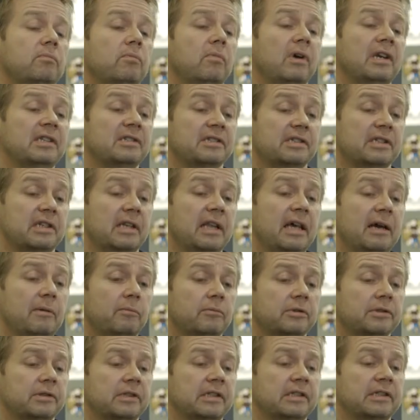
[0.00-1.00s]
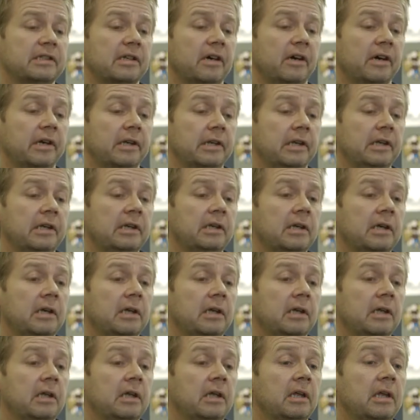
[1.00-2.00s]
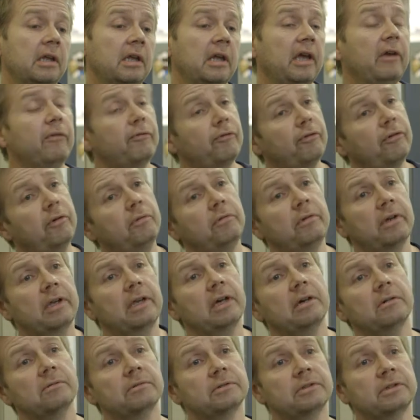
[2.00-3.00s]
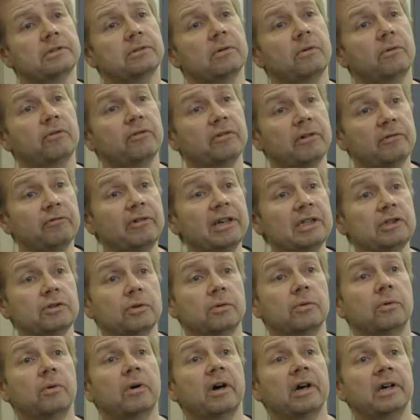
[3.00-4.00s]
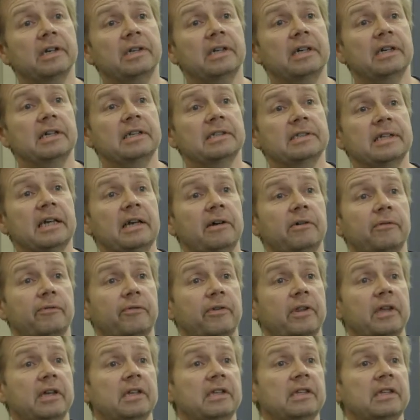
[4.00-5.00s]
once that was decided, it threw the girls' sort of original ideas out for their